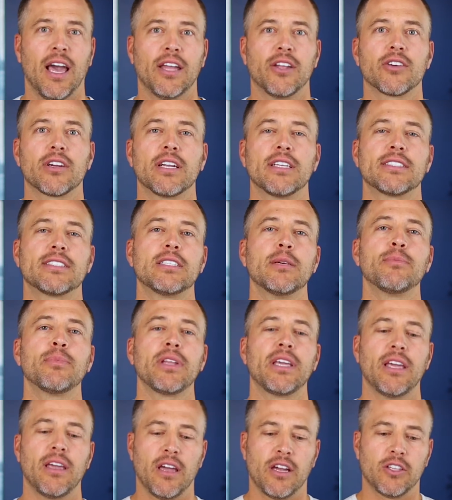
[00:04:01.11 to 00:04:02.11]
and you're gonna
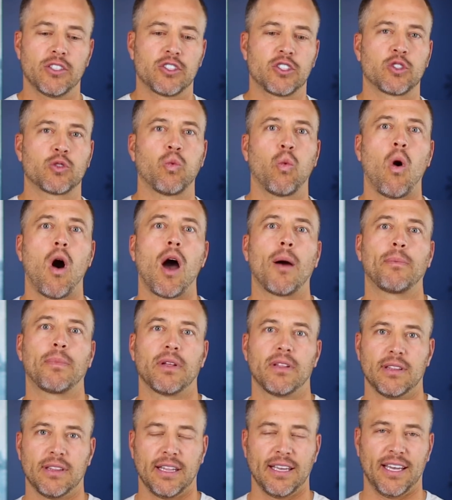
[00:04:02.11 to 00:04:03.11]
simply
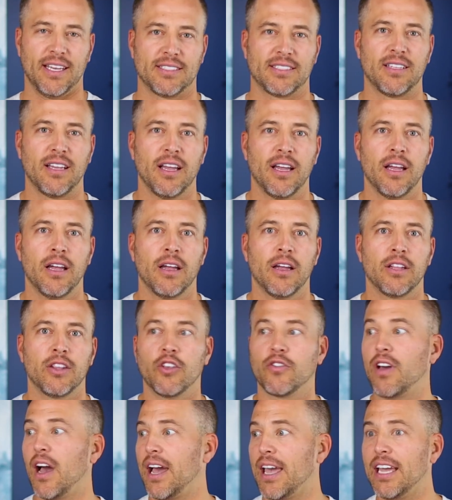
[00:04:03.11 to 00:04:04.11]
swap list.
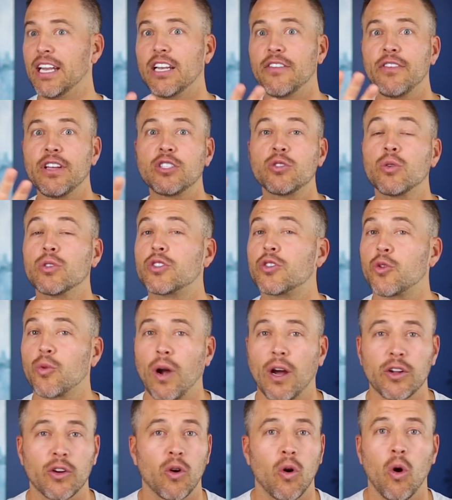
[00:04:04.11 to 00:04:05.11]
You've got individuals
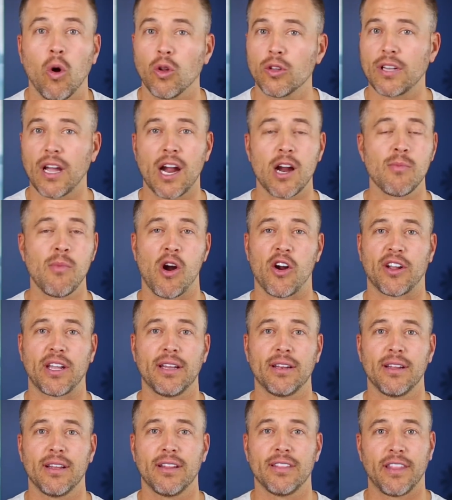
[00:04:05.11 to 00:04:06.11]
throughout your whole entire
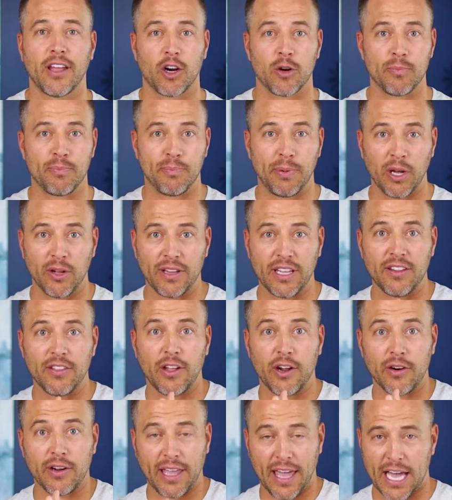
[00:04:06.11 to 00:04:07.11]
market that are building
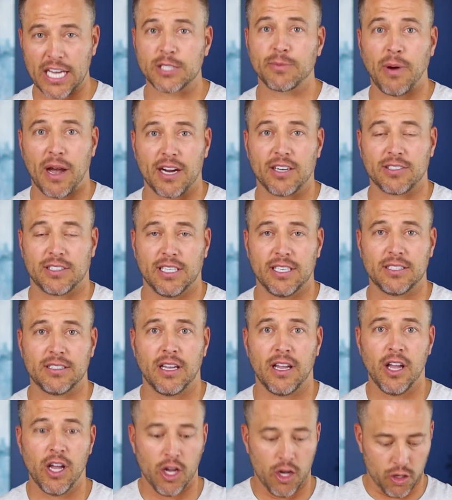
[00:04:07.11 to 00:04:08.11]
their cash buyers list.
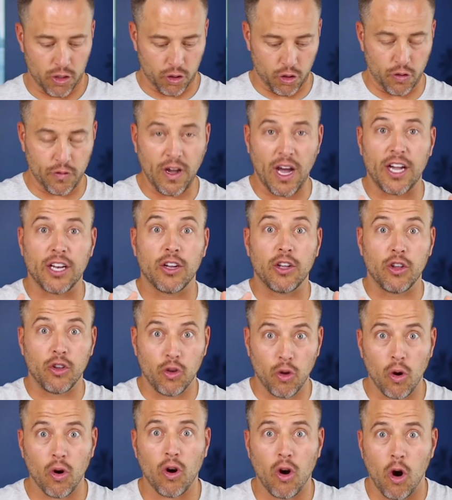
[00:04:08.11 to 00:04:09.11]
You've got
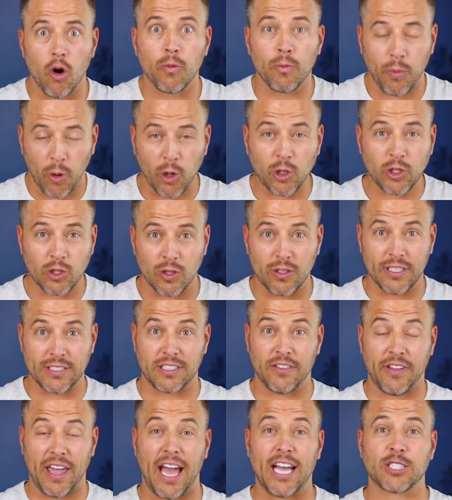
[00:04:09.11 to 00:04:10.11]
your own personal list
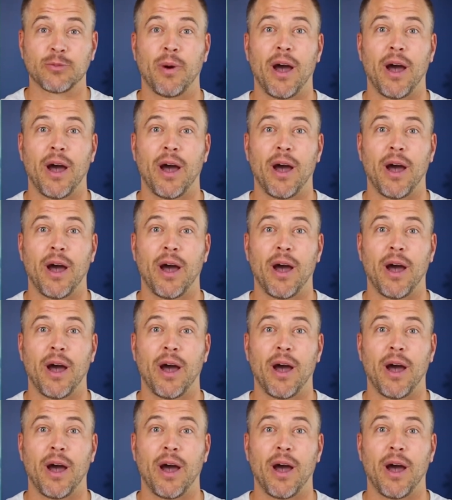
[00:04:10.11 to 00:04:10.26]
of cash